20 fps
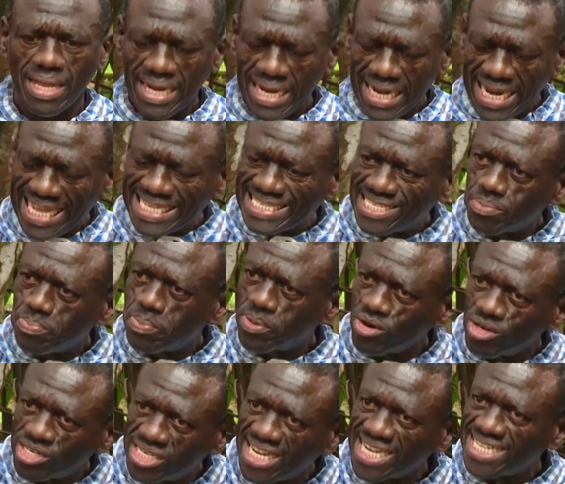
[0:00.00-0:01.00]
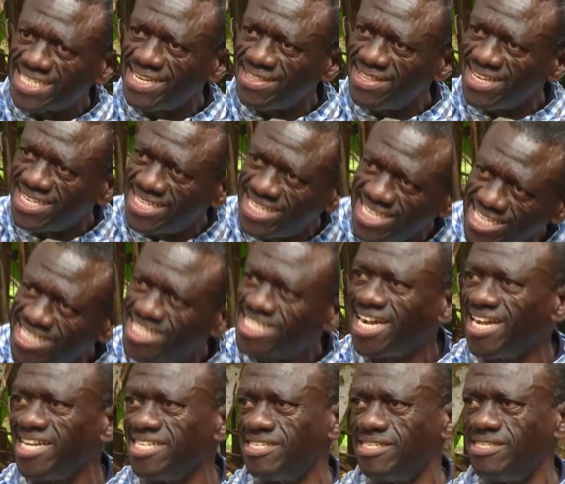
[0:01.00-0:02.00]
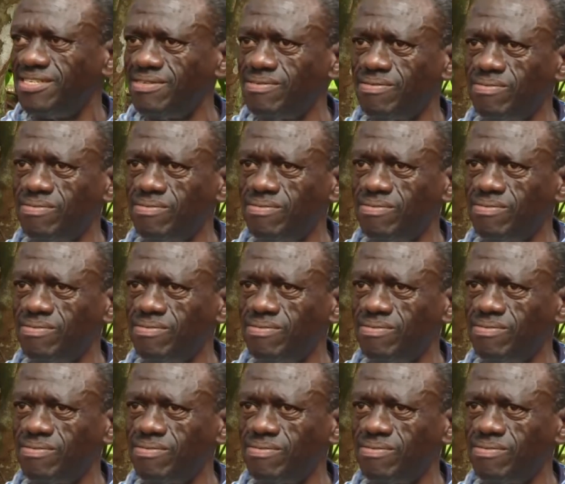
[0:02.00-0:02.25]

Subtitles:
Let's protect the teachers